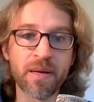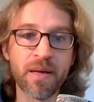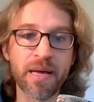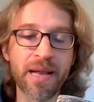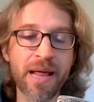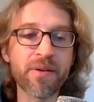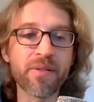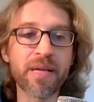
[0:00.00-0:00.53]

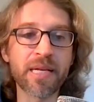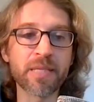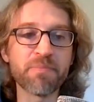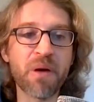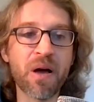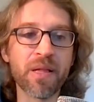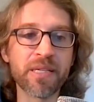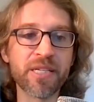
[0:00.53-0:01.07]
And I don't think it's
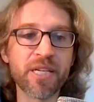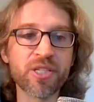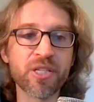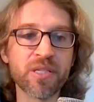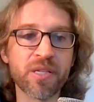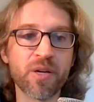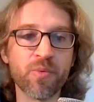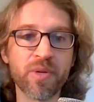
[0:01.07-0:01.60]

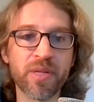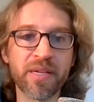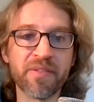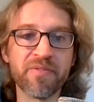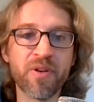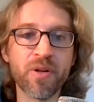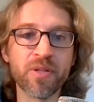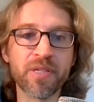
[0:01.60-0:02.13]
politicians that are really at
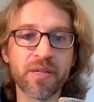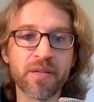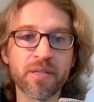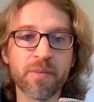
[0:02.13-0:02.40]
fault here.